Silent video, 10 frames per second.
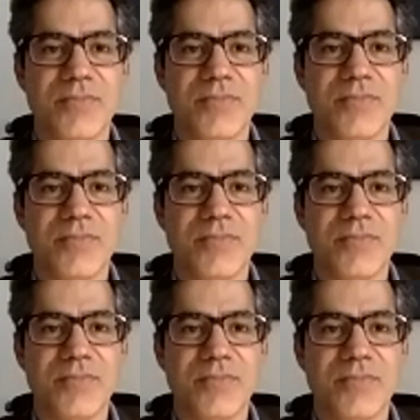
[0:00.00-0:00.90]
At least
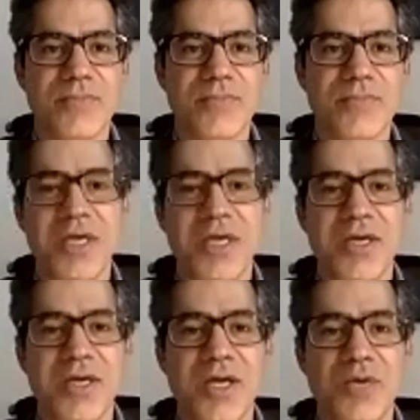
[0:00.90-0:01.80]
for me, it was
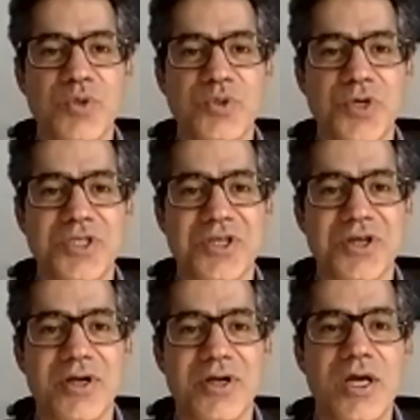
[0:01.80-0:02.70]
WordStar.
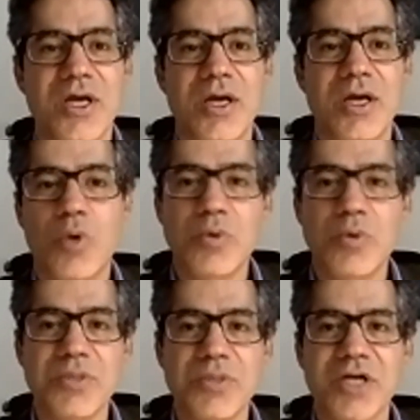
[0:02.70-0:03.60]
What was the market
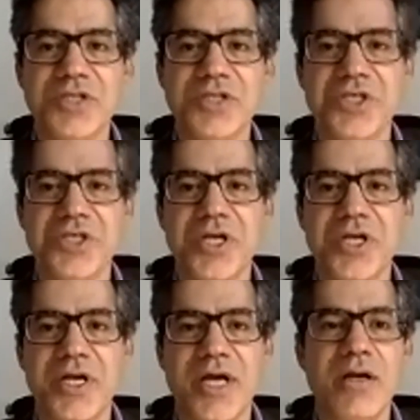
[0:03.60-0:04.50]
share it had?
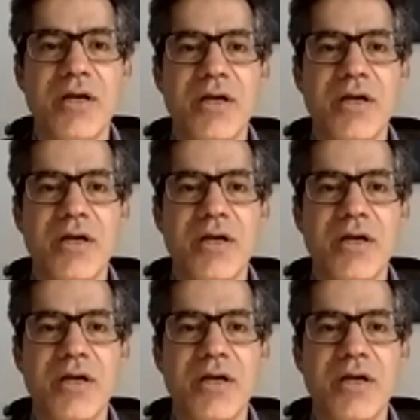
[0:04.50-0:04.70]
100%.